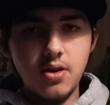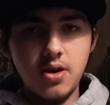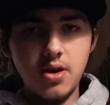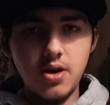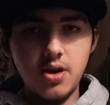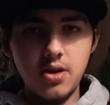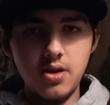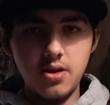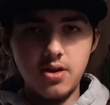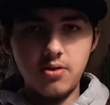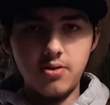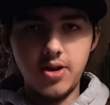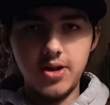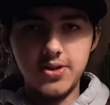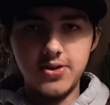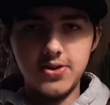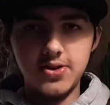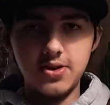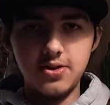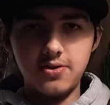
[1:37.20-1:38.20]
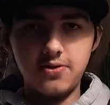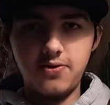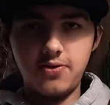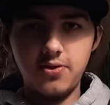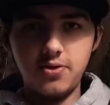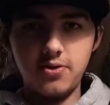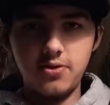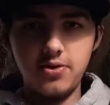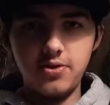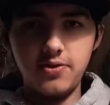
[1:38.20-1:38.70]

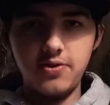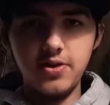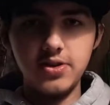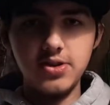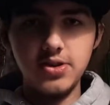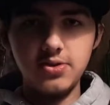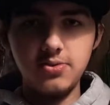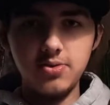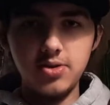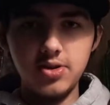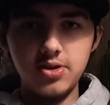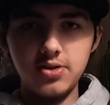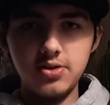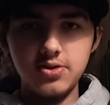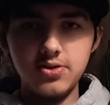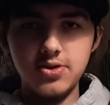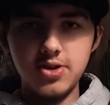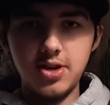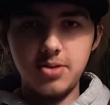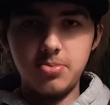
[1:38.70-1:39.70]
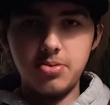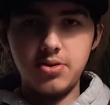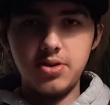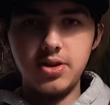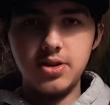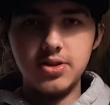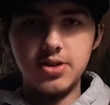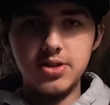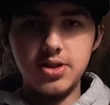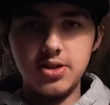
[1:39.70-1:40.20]
For division winners, I
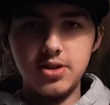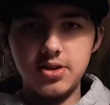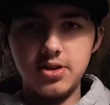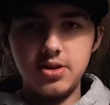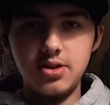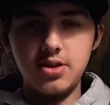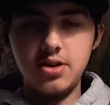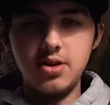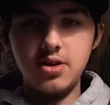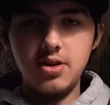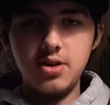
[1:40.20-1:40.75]
predicted